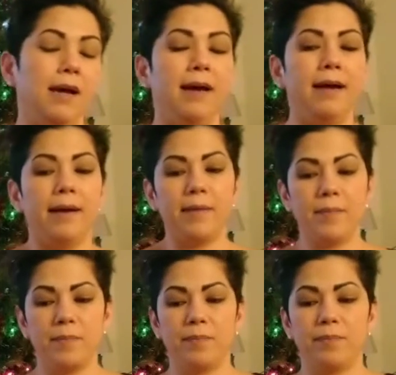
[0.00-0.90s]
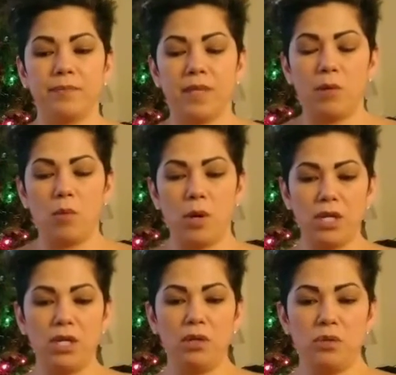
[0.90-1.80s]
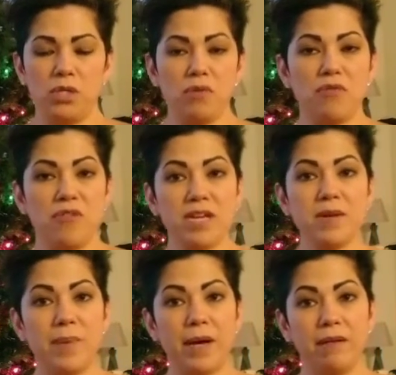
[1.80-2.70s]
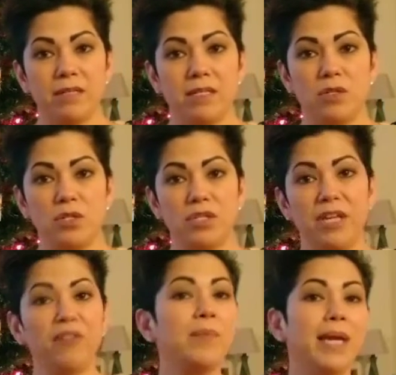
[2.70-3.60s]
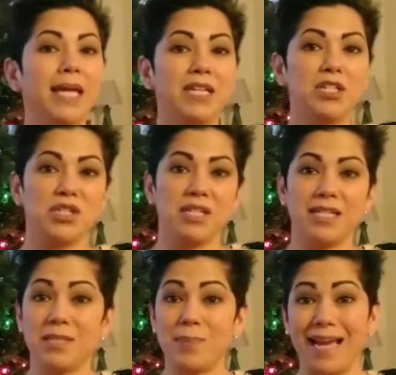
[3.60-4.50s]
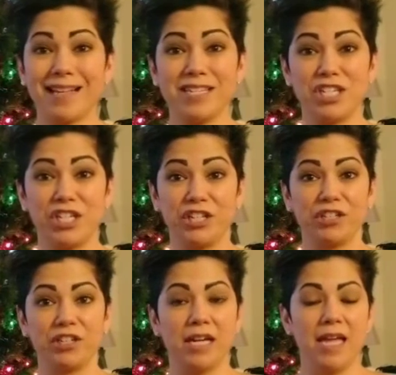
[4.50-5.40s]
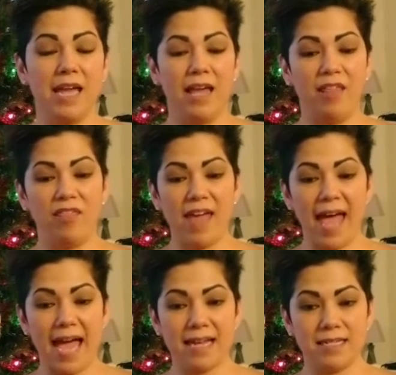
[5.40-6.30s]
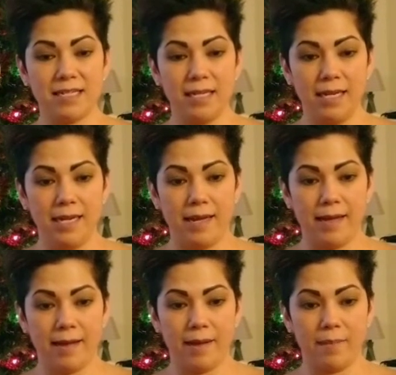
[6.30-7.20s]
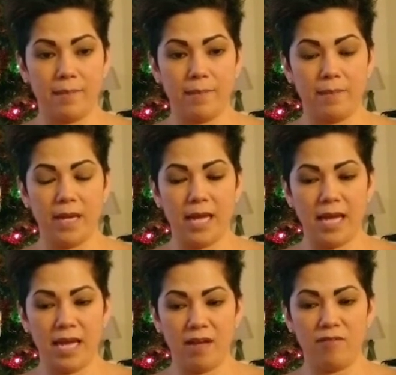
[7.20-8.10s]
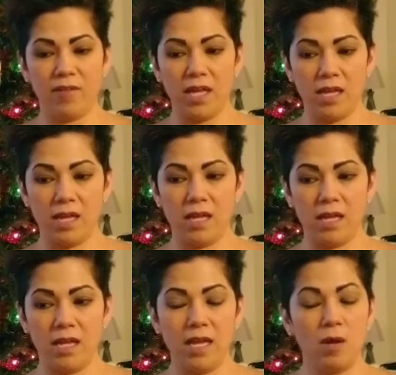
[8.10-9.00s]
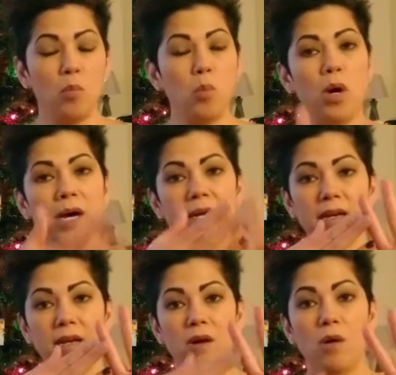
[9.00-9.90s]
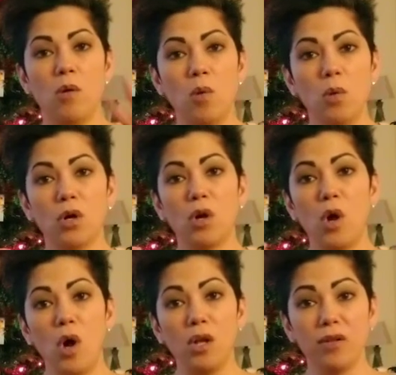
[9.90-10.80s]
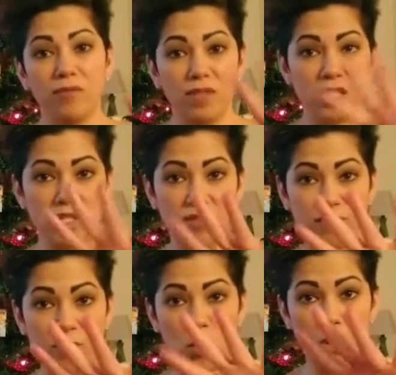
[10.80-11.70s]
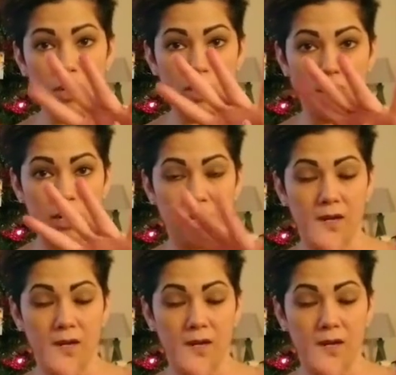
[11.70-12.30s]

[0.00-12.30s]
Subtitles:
I want you to think about decisions that you made just in this past year that have hit one or all of these four